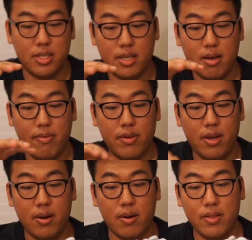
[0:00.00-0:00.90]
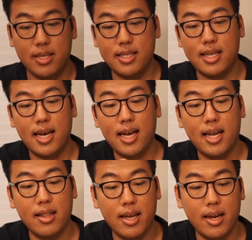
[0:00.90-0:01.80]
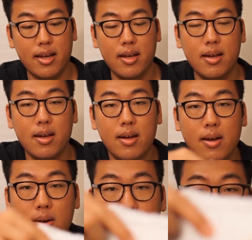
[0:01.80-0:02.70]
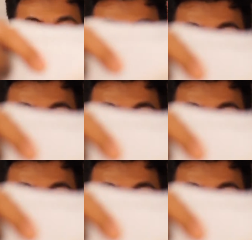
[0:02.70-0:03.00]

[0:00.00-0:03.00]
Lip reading: scuff here on the side, like right